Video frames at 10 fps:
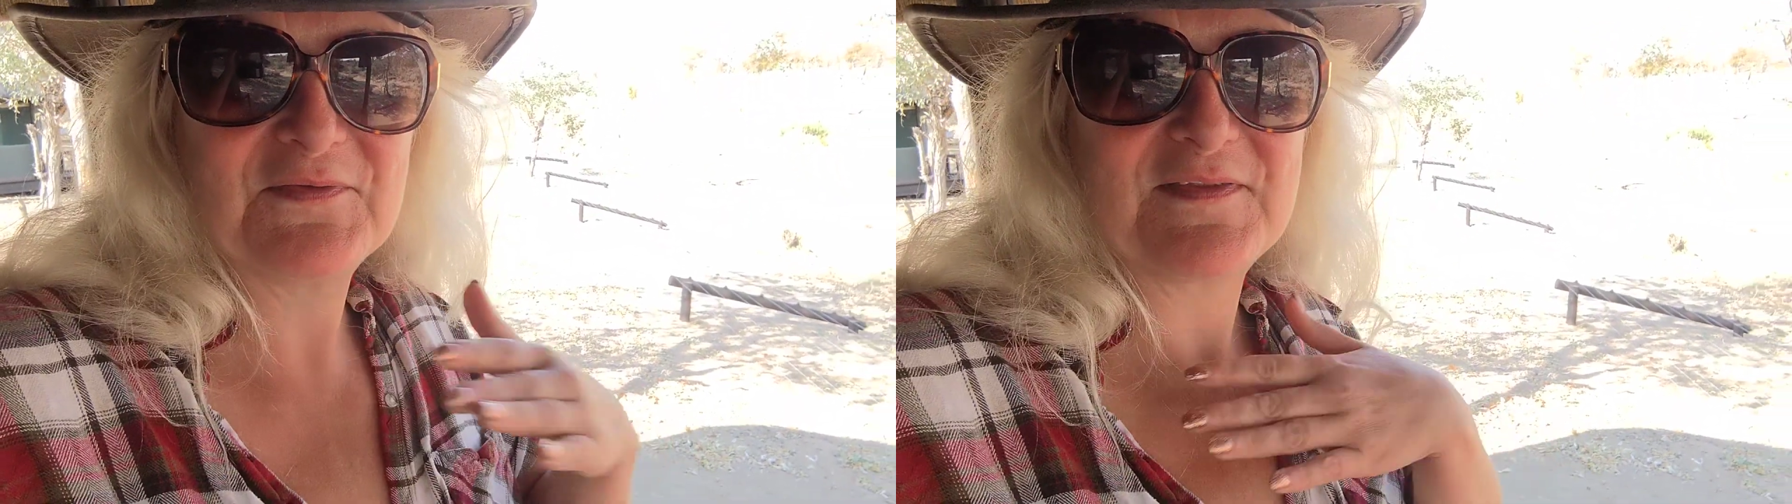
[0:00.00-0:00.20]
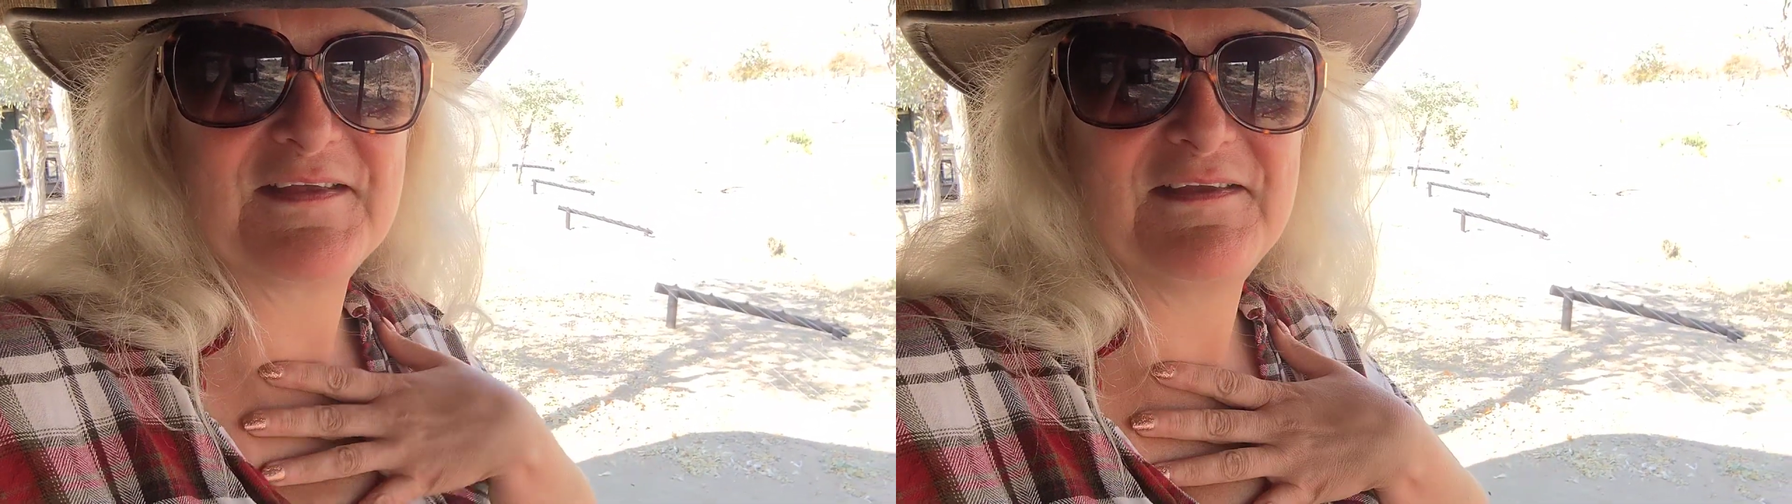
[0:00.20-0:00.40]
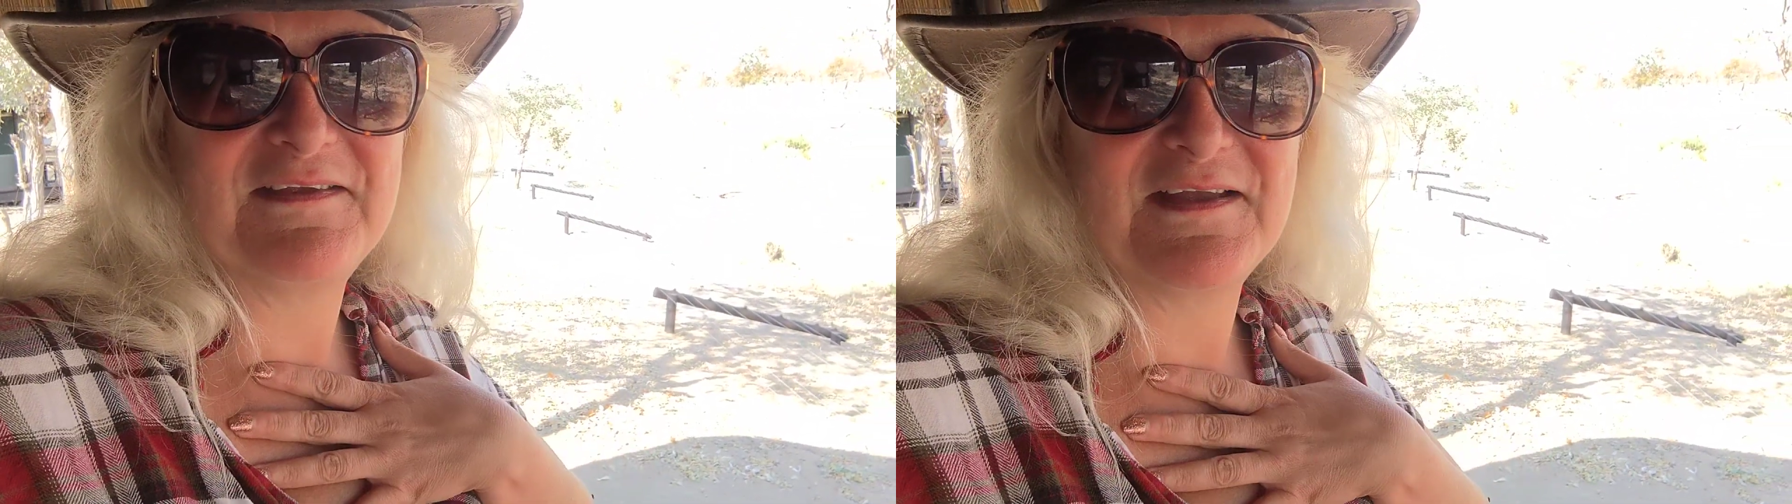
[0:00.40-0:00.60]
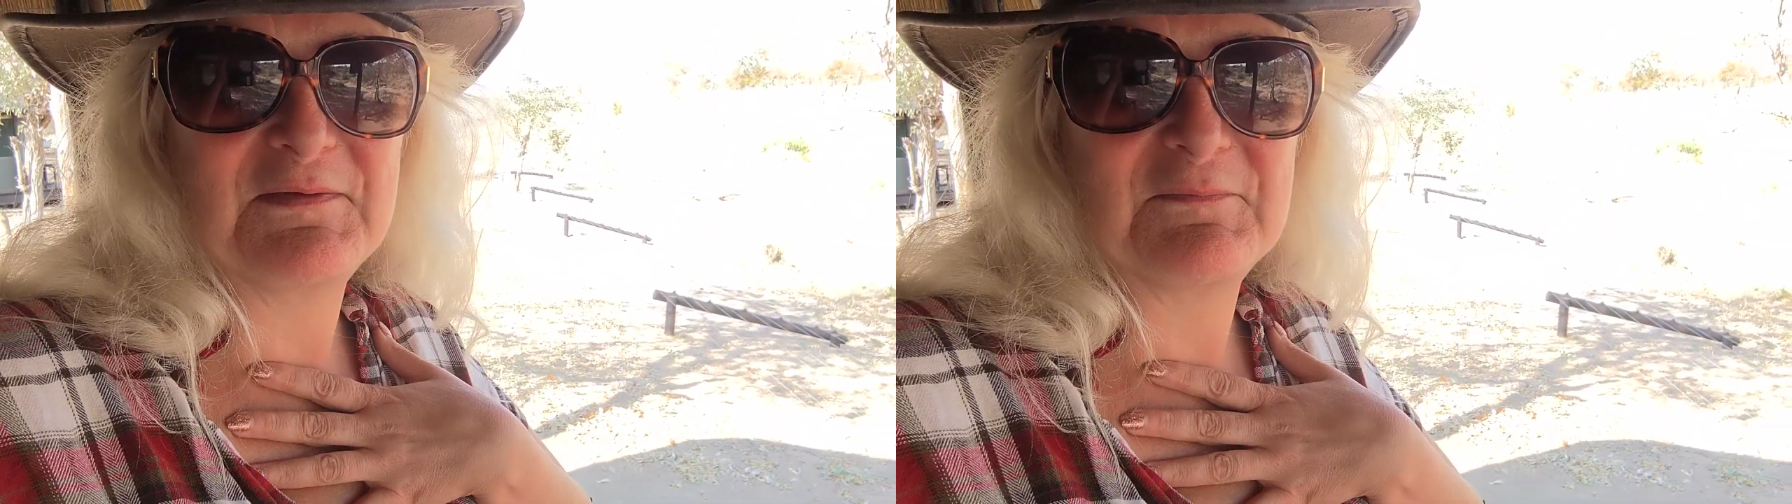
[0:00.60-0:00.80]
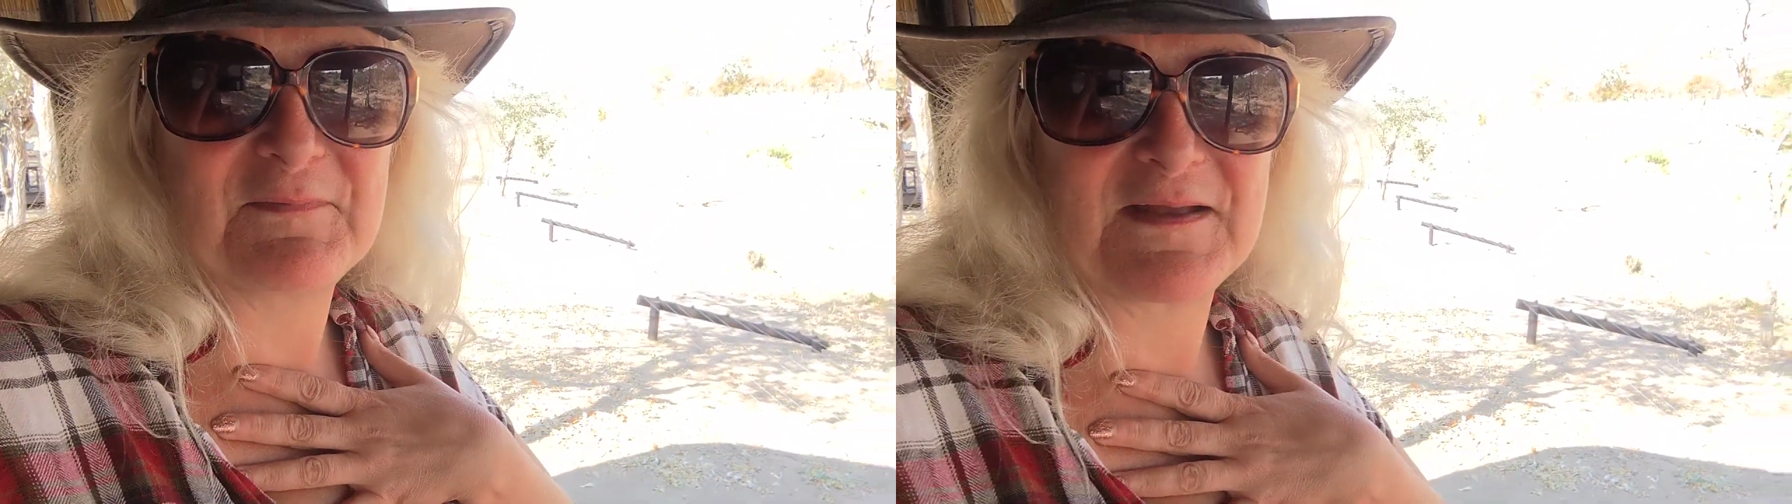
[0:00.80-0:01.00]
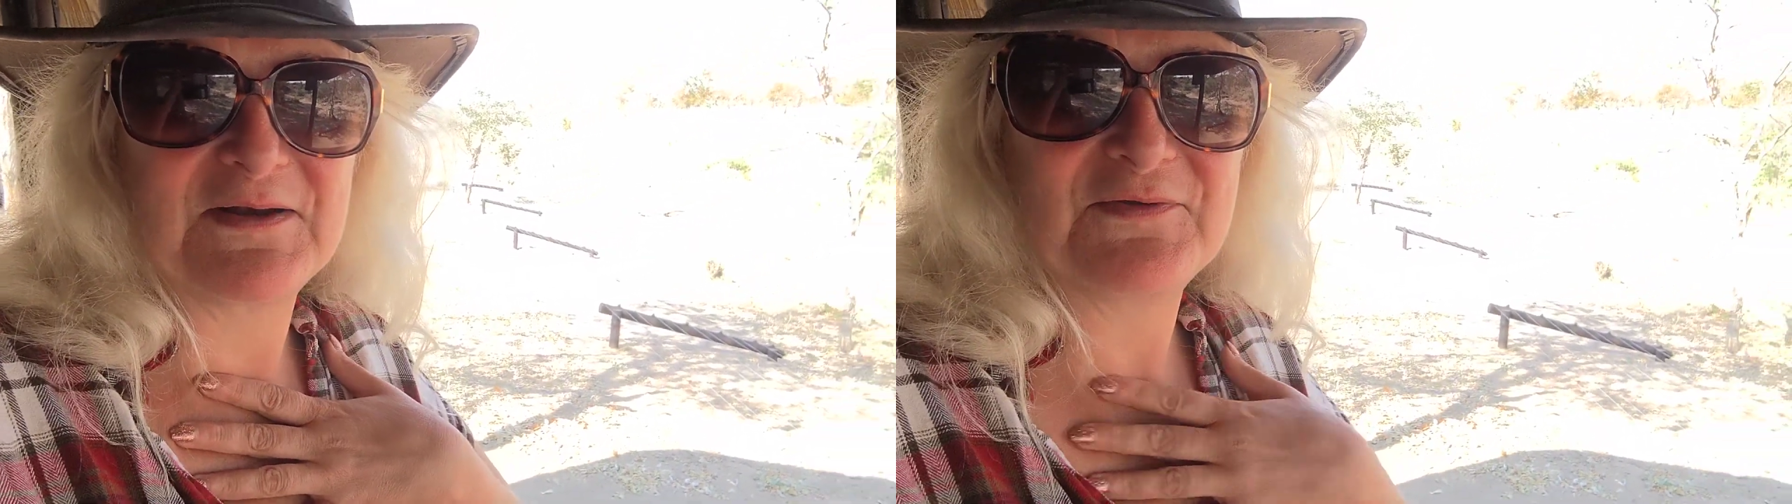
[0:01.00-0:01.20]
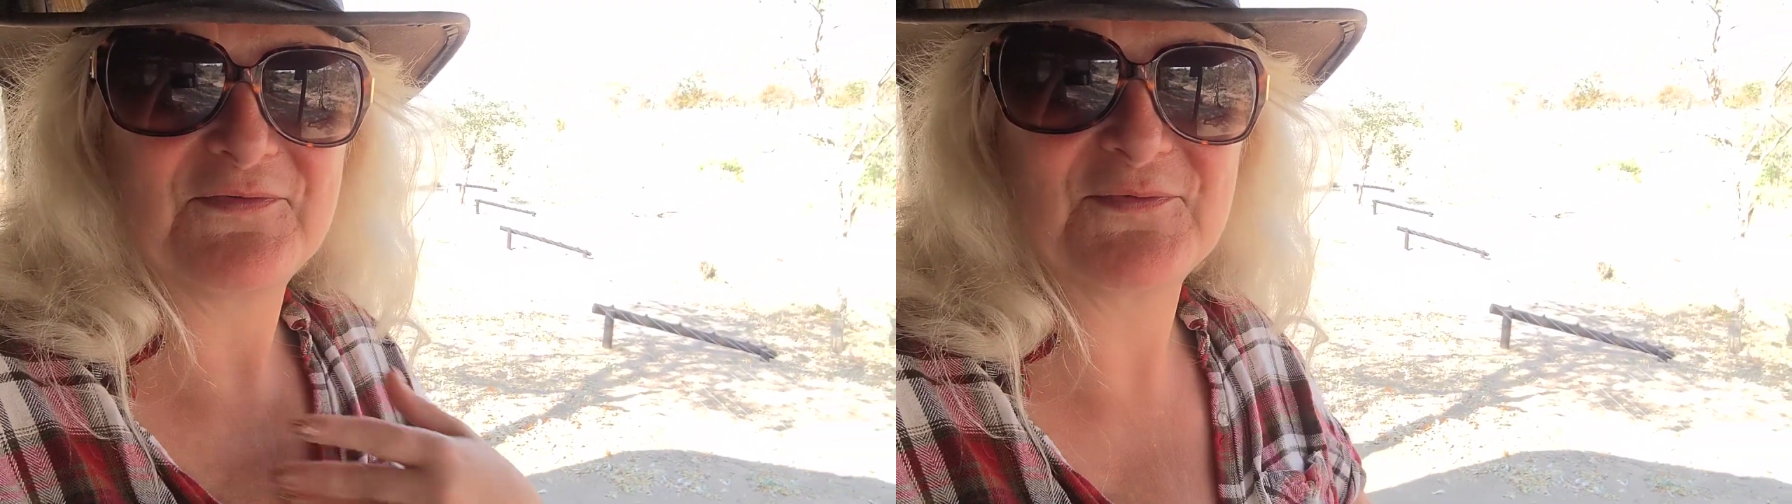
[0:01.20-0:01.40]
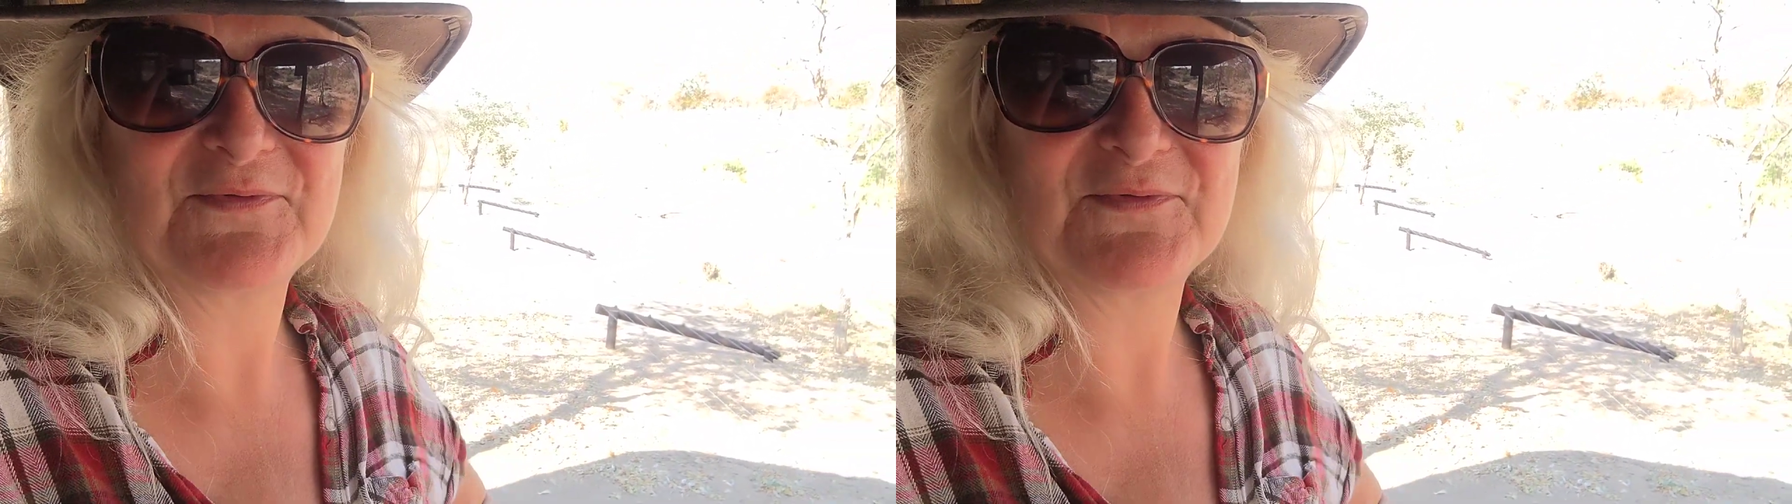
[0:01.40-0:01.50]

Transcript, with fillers: that they came that close to